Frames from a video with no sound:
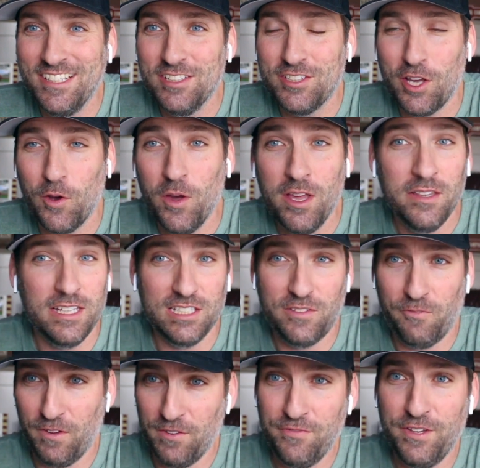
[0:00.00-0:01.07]
So that's
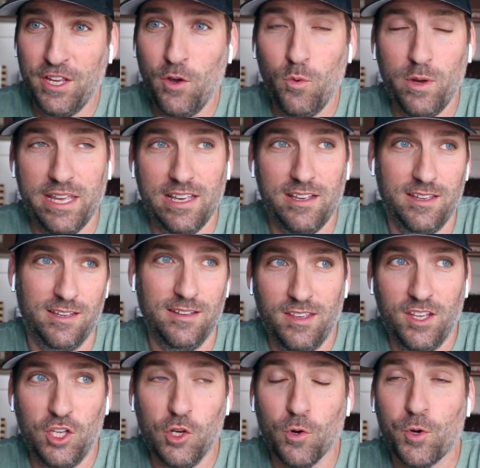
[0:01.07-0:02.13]
50 a week.
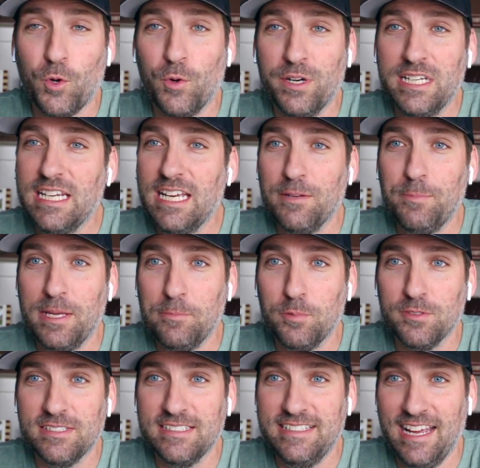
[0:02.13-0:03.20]
You're going to get
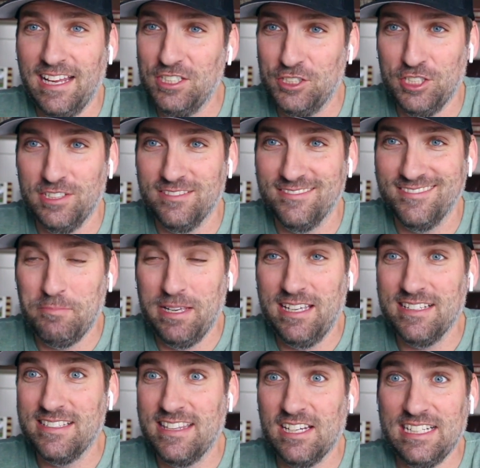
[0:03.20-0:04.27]
people's attention
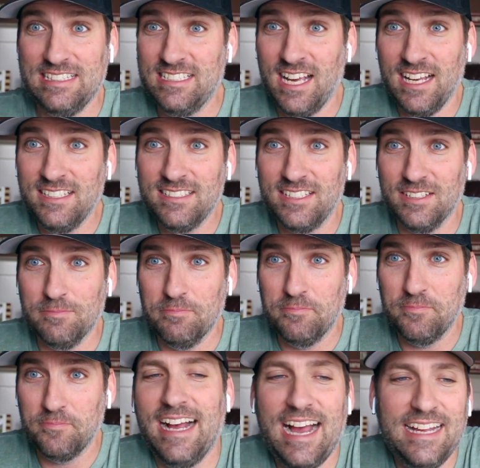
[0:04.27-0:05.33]
because it's custom.
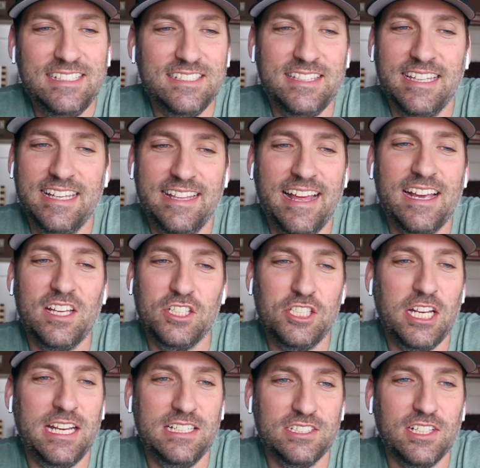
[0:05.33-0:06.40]
I just think that could
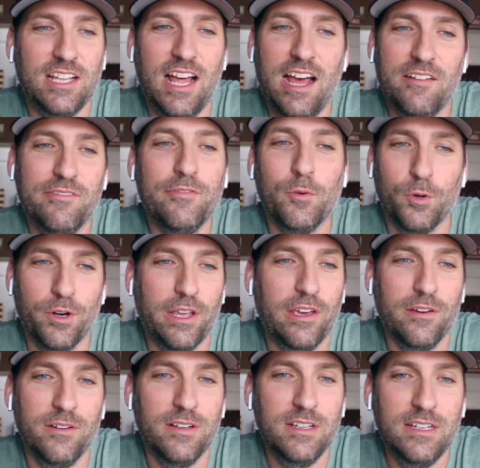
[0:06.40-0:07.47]
change a lot for
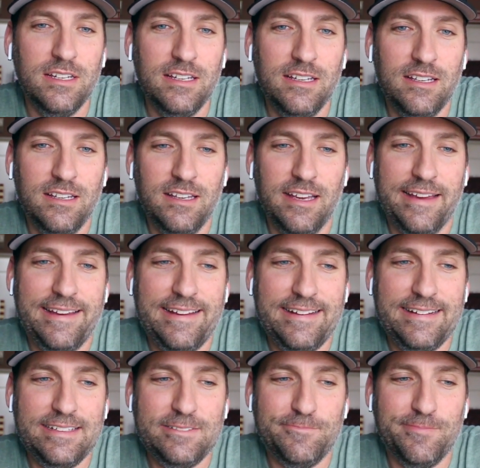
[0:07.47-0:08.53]
you.
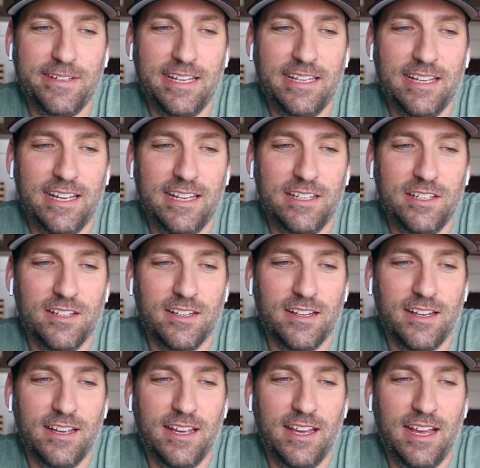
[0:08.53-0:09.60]
Um, and, and
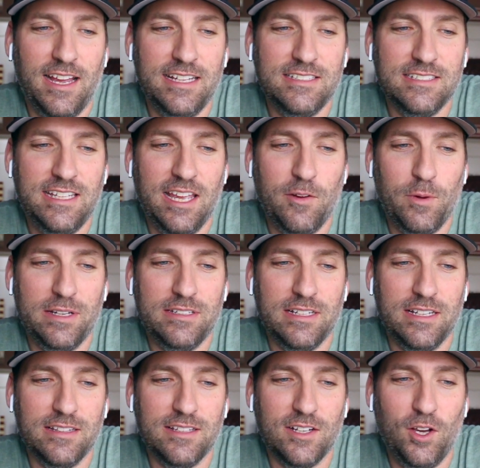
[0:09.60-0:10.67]
I just can't wait to
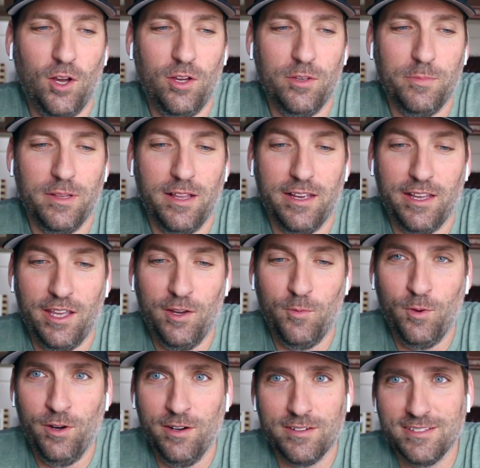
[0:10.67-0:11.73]
get the call. You'd be like, it
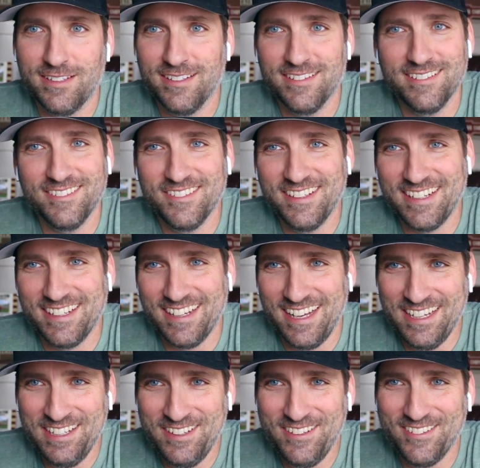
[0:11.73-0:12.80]
worked. I am like,
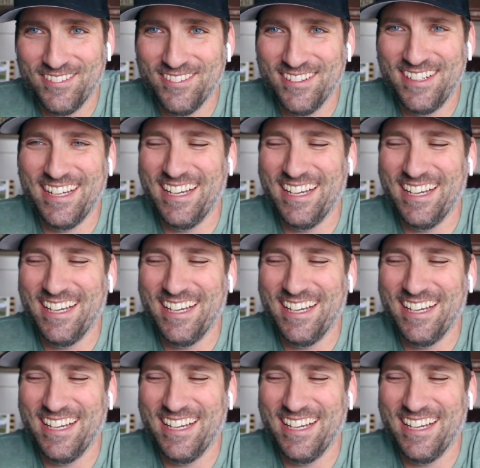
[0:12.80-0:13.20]
I know.